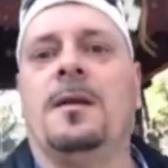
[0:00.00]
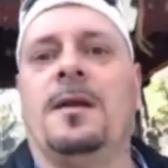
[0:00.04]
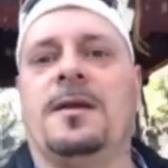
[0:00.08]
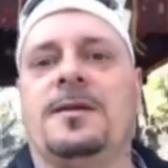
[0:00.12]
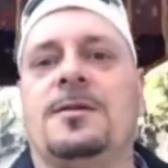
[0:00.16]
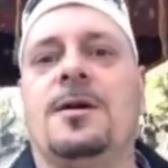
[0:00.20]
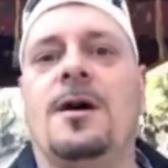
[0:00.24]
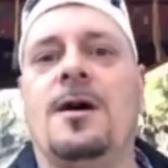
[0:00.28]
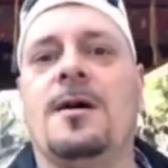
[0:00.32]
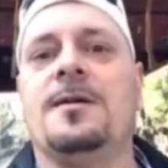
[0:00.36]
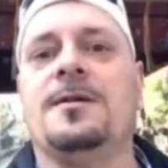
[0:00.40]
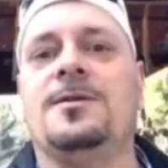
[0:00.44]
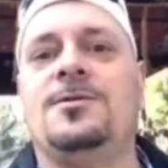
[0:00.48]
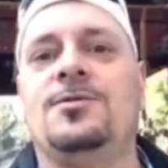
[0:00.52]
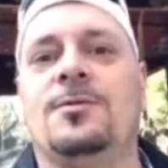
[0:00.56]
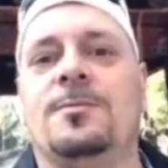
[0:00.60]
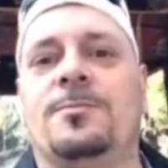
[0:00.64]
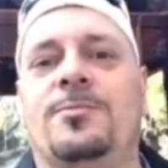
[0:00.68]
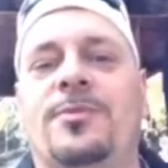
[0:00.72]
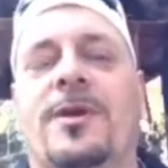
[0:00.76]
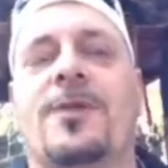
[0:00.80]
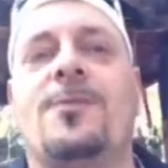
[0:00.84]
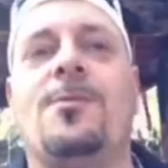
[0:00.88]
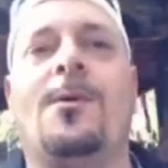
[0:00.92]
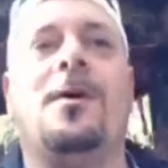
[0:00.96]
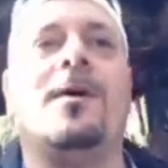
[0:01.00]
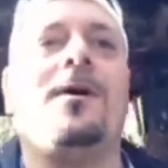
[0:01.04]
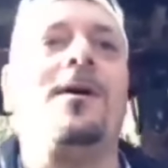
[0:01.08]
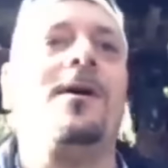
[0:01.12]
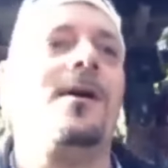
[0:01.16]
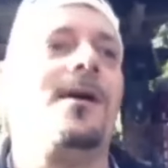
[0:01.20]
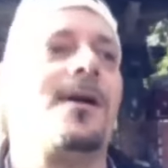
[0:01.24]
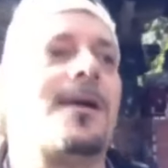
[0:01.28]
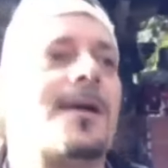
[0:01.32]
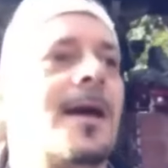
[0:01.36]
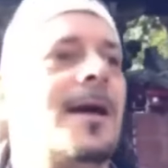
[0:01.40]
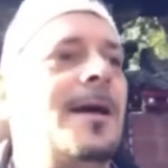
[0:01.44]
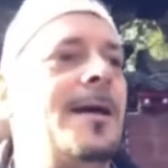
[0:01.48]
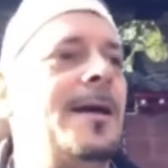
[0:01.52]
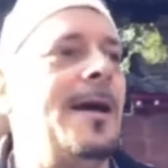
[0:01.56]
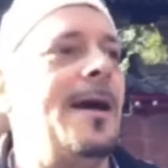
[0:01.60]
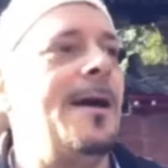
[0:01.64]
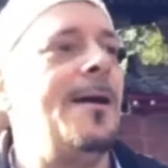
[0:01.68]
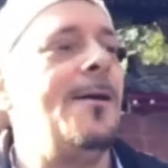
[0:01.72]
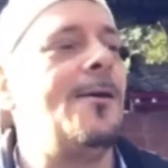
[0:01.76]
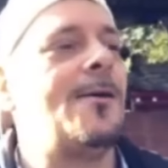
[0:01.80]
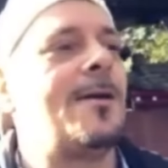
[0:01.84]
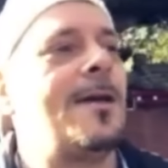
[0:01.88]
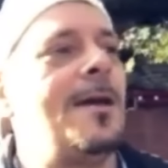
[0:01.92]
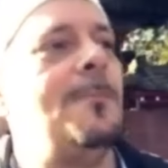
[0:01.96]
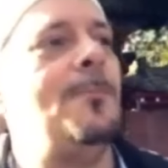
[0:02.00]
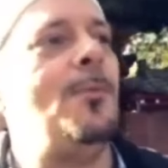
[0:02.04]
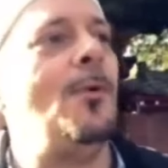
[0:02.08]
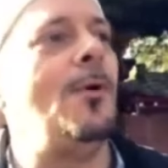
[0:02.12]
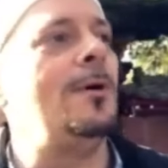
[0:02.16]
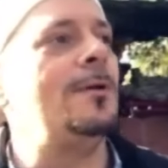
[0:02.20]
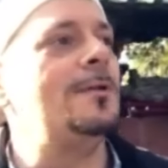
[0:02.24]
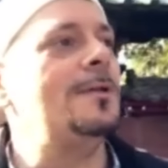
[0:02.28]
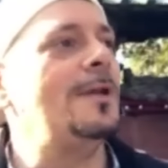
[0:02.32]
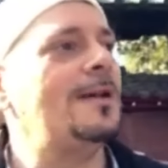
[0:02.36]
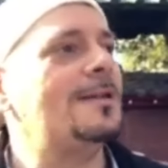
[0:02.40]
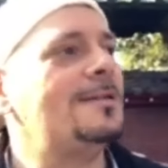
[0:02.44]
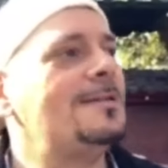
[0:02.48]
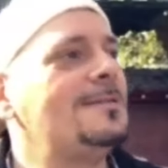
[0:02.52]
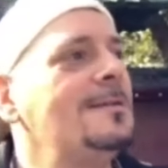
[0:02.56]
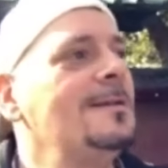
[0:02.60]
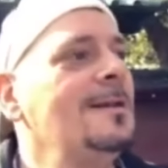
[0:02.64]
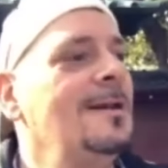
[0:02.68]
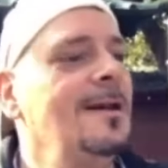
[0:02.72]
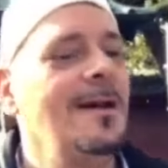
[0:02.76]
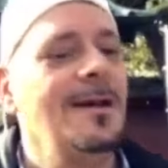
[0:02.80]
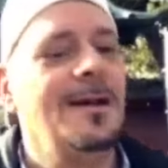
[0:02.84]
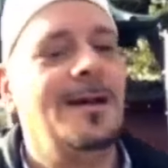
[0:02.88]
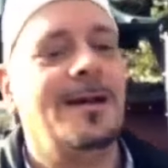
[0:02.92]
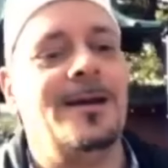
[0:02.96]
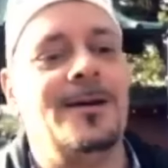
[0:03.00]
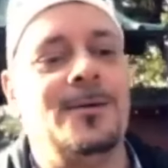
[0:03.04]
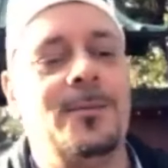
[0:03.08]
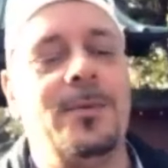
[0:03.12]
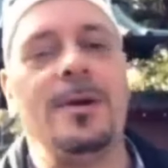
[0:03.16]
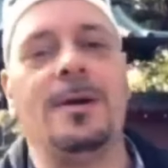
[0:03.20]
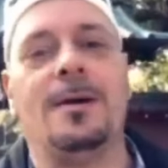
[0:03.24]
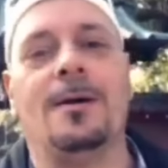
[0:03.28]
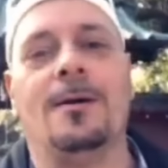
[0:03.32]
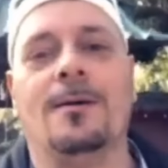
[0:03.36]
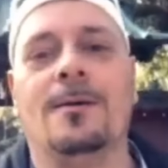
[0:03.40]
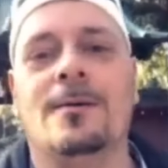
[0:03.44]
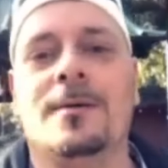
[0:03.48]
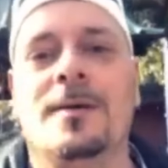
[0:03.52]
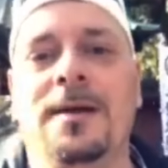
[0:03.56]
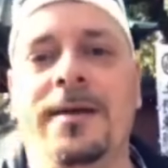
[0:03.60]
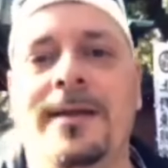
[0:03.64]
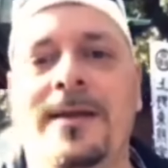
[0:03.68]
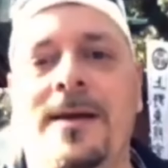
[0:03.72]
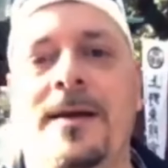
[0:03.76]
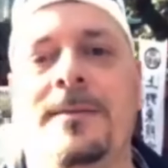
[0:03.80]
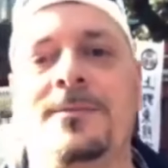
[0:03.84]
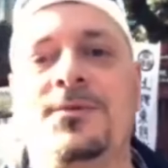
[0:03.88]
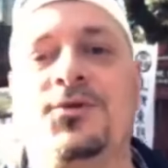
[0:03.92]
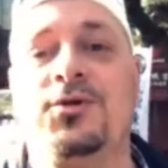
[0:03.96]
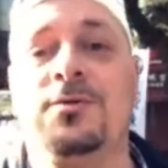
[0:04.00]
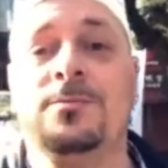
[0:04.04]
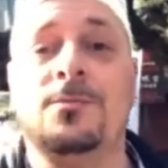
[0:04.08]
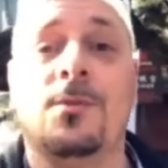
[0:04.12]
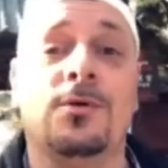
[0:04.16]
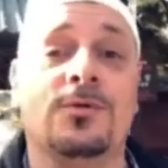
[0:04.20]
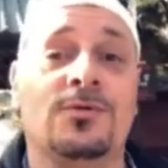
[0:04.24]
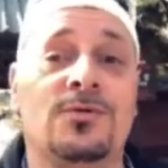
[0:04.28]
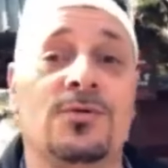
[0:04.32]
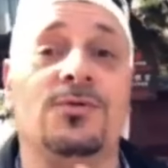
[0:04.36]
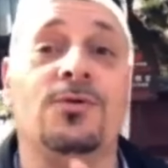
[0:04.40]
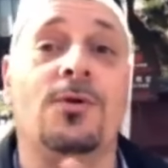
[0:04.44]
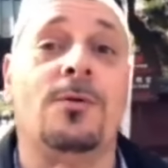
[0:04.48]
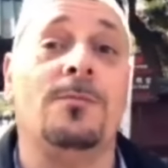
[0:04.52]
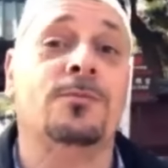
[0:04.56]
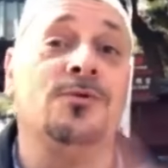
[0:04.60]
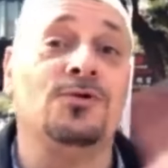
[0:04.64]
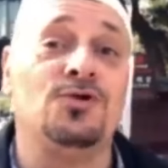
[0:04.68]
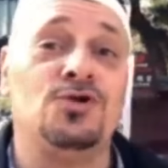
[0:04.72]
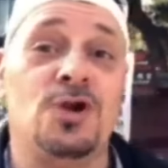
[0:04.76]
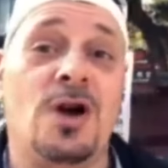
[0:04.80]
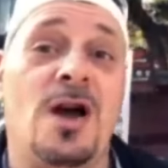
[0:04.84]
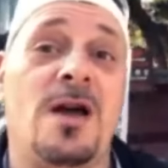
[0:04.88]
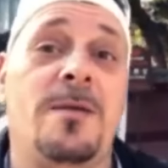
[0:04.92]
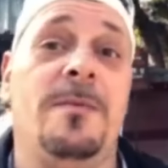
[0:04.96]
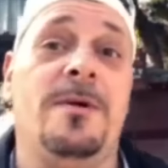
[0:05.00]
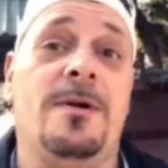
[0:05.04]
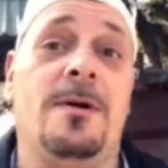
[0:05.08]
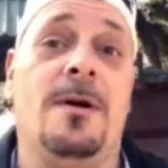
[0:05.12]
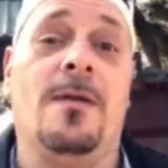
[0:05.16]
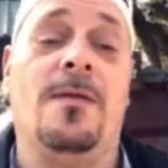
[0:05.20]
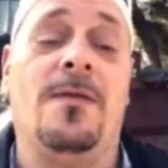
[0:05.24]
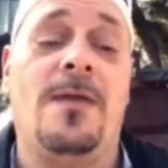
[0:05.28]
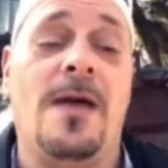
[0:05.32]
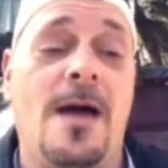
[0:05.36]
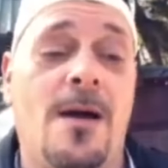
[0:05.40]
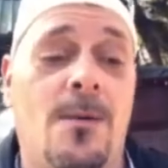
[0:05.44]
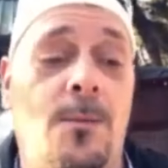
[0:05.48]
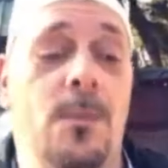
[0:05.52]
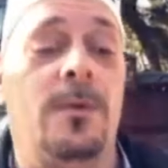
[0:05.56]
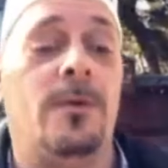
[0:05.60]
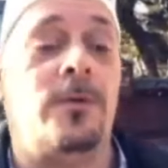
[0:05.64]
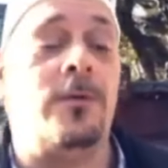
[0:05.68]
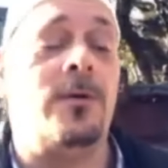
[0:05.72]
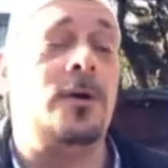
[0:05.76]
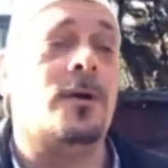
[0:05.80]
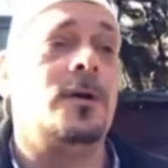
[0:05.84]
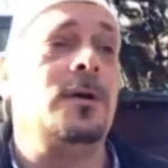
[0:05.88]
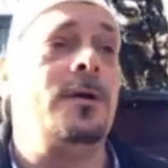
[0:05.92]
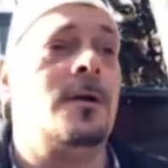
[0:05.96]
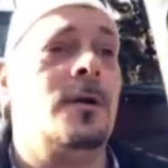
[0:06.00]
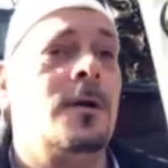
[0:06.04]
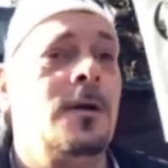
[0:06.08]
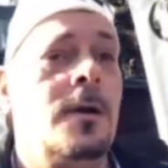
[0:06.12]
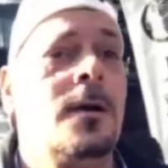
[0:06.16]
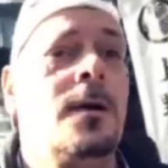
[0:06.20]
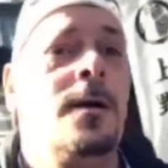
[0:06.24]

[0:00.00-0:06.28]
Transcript: Like talking to a brick wall. Okay, yeah, okay, Boiled Nuts. Here we go. And I'm sure Motonome will chime in on that one, right?